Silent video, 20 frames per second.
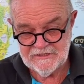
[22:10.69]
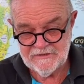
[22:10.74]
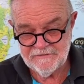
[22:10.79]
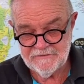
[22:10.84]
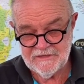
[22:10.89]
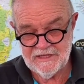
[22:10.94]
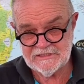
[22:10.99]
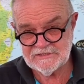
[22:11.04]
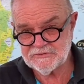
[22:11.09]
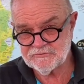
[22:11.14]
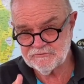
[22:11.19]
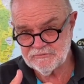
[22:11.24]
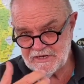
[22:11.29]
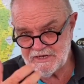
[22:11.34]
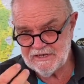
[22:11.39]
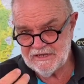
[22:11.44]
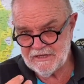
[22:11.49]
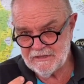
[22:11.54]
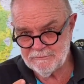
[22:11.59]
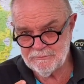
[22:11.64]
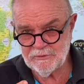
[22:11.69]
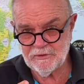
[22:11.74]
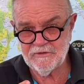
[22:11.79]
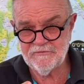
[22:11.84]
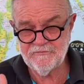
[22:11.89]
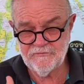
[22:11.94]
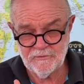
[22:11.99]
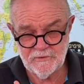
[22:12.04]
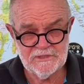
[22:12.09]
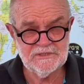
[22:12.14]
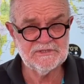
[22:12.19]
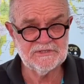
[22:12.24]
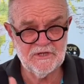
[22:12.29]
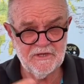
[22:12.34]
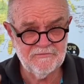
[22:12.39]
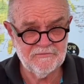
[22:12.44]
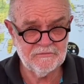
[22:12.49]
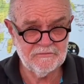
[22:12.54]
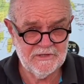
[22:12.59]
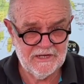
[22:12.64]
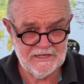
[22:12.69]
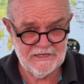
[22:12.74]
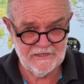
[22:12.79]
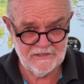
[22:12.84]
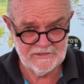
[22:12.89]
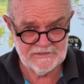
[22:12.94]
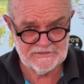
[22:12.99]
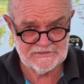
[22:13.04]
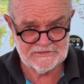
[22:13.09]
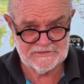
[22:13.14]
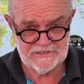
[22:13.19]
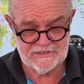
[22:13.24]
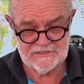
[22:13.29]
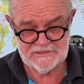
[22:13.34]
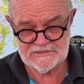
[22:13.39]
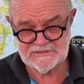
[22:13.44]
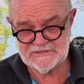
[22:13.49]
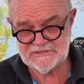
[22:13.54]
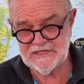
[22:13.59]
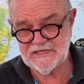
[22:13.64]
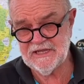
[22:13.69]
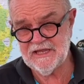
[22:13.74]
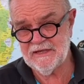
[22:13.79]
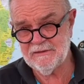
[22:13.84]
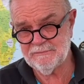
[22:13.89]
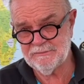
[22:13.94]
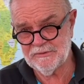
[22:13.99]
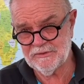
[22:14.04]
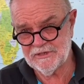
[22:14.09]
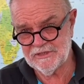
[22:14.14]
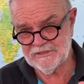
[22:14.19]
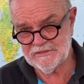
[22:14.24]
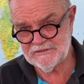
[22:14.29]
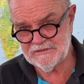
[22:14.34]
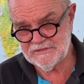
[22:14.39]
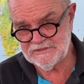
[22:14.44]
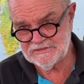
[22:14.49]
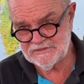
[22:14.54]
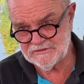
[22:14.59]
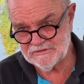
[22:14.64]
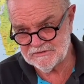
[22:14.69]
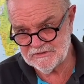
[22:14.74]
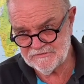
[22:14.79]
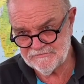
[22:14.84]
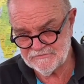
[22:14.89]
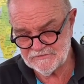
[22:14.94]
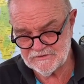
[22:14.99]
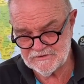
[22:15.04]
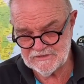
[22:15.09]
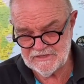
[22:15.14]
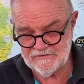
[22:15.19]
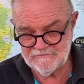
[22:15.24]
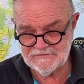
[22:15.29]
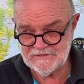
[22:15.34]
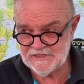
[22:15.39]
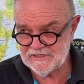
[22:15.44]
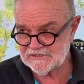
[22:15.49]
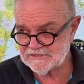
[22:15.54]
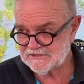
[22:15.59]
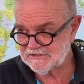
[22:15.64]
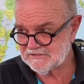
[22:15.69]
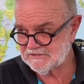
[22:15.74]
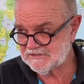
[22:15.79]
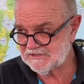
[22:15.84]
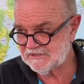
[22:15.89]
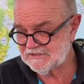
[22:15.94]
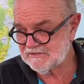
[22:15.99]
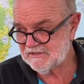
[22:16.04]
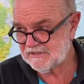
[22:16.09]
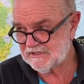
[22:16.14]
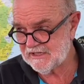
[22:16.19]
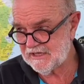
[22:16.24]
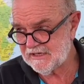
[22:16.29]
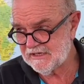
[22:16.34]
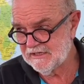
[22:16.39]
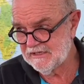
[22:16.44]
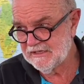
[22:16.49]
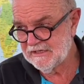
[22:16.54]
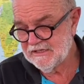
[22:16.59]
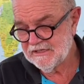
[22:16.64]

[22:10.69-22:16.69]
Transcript: That's read out by voice over radios, and it's sent out by digital over Navtex and things like that.